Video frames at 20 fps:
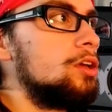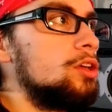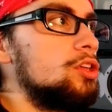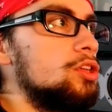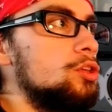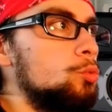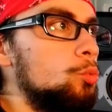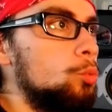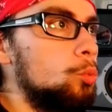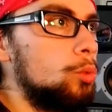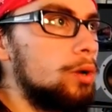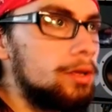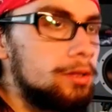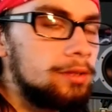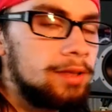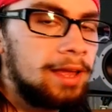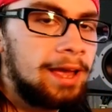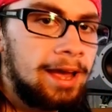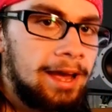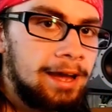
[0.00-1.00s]
you
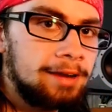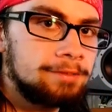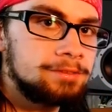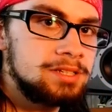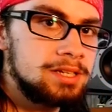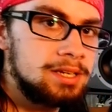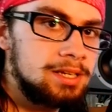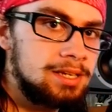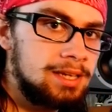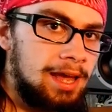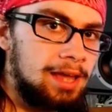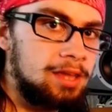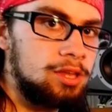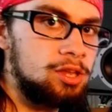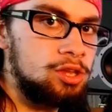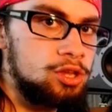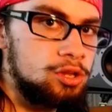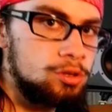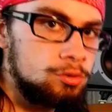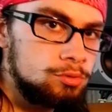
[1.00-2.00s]
will have to get
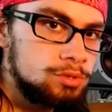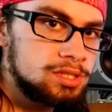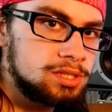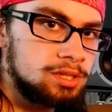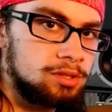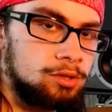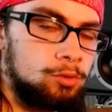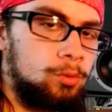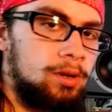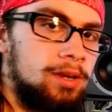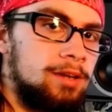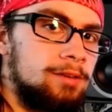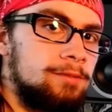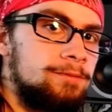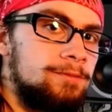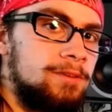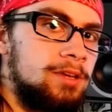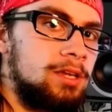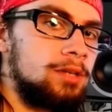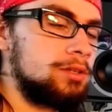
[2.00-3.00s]
used to the way it
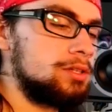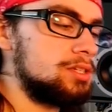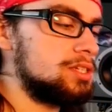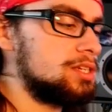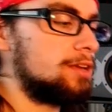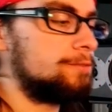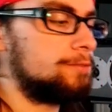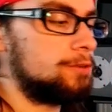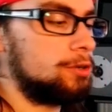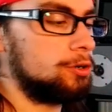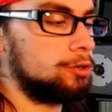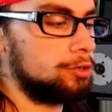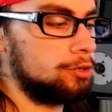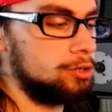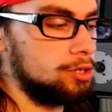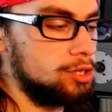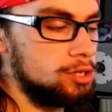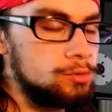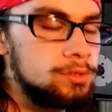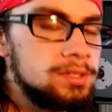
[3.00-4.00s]
feels if you're
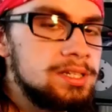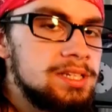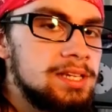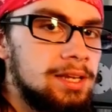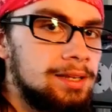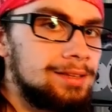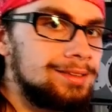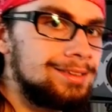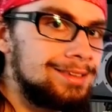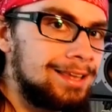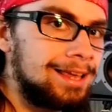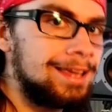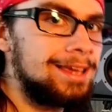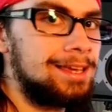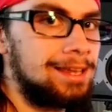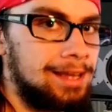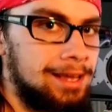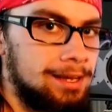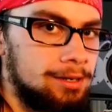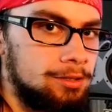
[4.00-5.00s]
using it like
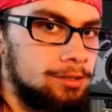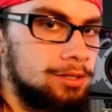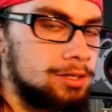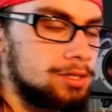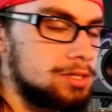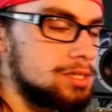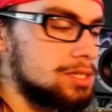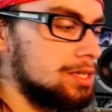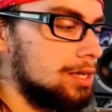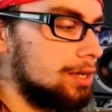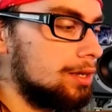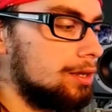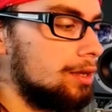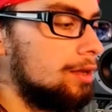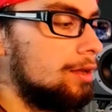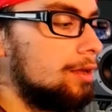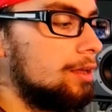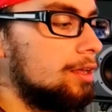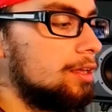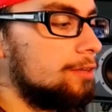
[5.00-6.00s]
an analog stick.
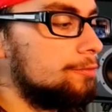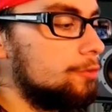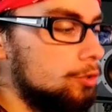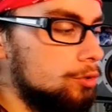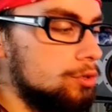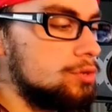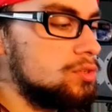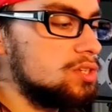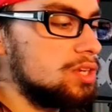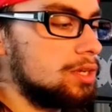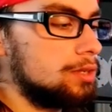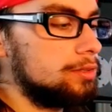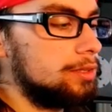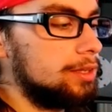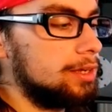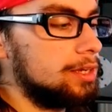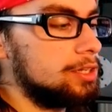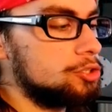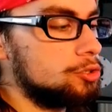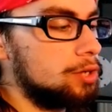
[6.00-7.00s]
If you're using
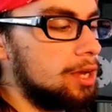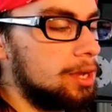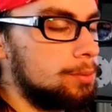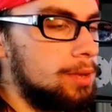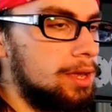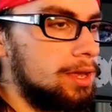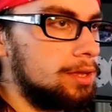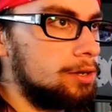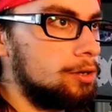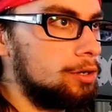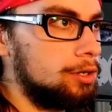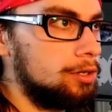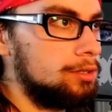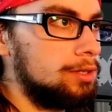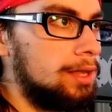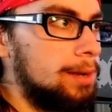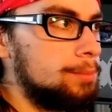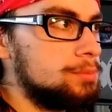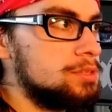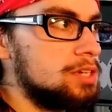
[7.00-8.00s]
like a trackpad on a
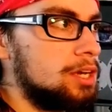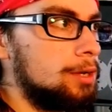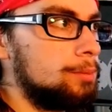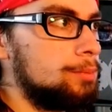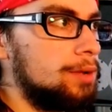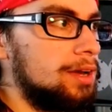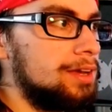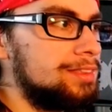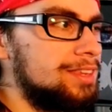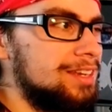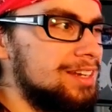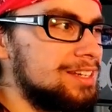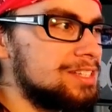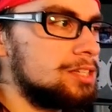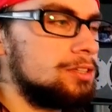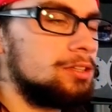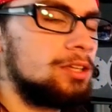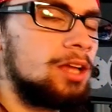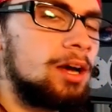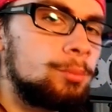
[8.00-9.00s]
laptop, I think it's a
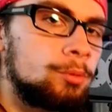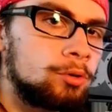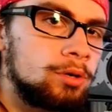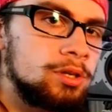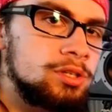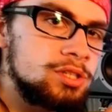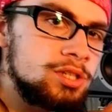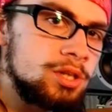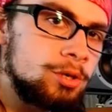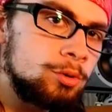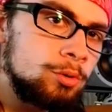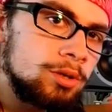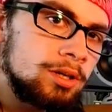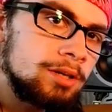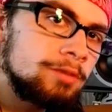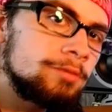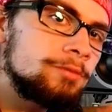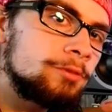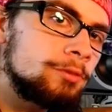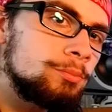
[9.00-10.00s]
lot more
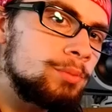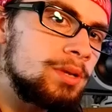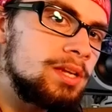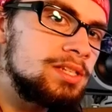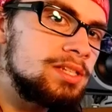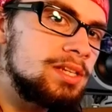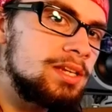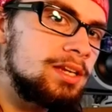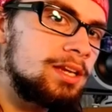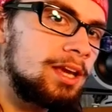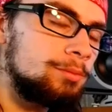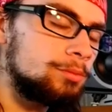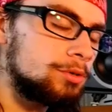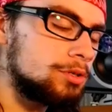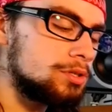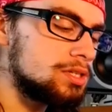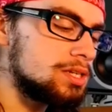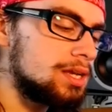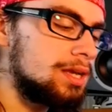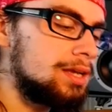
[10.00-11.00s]
intuitive for PC
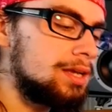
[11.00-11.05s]
gamers